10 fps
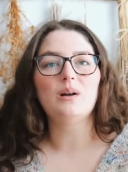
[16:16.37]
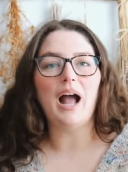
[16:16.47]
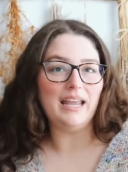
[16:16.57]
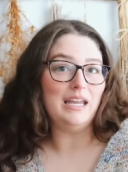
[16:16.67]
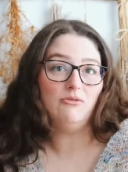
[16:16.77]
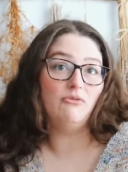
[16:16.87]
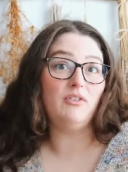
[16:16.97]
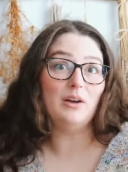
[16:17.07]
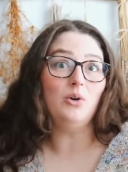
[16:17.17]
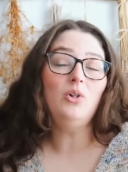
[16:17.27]
I can
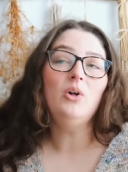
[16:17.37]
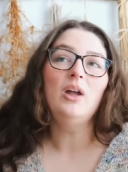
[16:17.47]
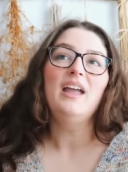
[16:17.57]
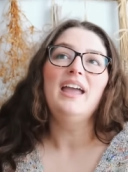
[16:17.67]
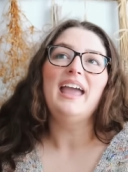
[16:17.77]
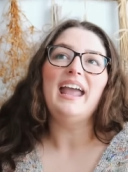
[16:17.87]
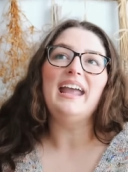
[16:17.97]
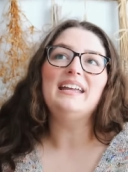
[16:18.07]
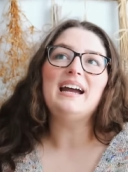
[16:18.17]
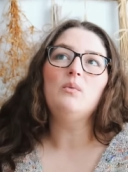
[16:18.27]
feel.
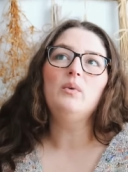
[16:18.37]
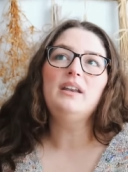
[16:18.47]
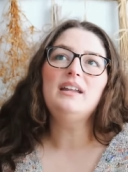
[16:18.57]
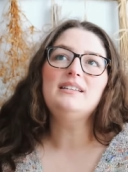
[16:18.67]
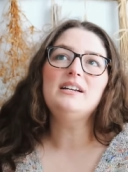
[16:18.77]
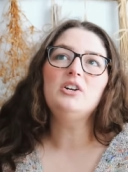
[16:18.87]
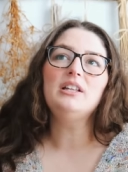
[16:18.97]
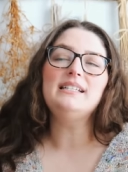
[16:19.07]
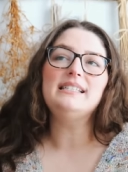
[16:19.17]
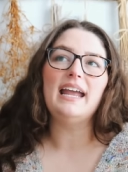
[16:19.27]
And I wouldn't
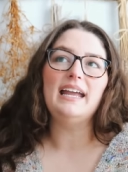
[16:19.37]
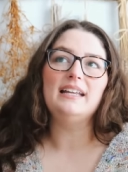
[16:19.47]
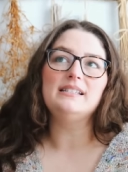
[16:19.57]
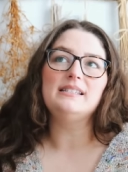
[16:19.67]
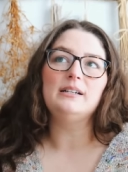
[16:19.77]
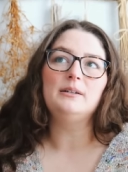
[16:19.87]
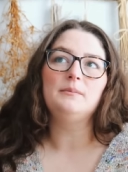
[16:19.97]
necessarily say it's